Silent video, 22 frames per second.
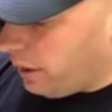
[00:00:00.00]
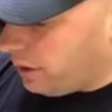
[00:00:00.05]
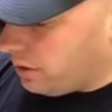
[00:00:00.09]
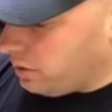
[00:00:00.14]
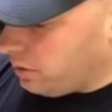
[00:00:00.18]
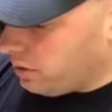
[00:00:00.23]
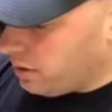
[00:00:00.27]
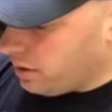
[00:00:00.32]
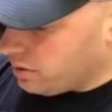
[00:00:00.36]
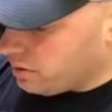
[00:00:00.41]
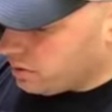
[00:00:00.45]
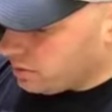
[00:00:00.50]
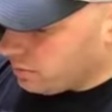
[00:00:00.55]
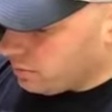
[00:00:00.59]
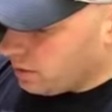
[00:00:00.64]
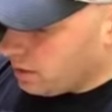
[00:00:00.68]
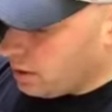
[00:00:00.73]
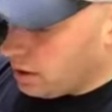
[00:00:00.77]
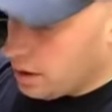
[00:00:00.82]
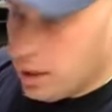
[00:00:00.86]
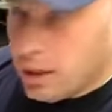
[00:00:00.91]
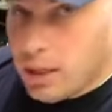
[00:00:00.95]
I do this.
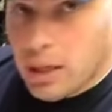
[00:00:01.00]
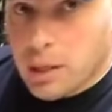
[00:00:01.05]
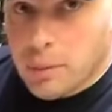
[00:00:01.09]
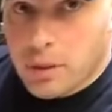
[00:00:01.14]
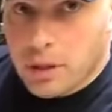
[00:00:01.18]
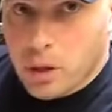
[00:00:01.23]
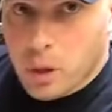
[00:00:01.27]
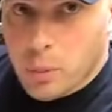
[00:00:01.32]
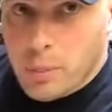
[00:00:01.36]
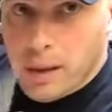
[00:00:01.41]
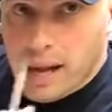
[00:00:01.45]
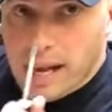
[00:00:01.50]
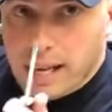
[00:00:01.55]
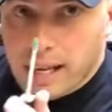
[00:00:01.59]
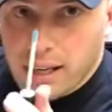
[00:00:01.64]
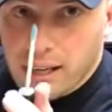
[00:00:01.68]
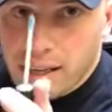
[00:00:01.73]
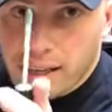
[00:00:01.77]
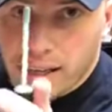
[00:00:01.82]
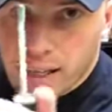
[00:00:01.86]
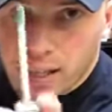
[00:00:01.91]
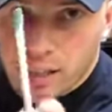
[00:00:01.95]
I'm going to go back
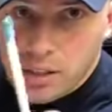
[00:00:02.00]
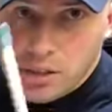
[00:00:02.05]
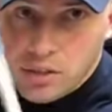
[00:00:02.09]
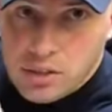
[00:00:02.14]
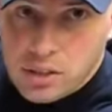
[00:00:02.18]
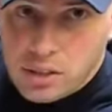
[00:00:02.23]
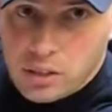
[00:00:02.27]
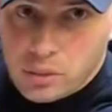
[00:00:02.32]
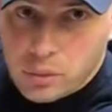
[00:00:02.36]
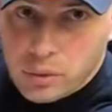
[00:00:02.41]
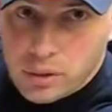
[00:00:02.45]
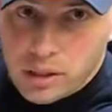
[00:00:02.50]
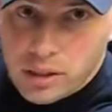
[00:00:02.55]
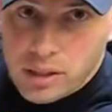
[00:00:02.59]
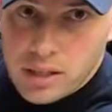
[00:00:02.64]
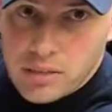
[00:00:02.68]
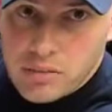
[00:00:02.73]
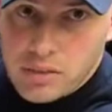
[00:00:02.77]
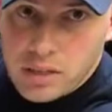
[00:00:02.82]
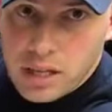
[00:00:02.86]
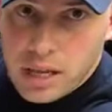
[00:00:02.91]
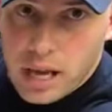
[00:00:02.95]
in again using the really
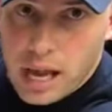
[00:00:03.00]
nifty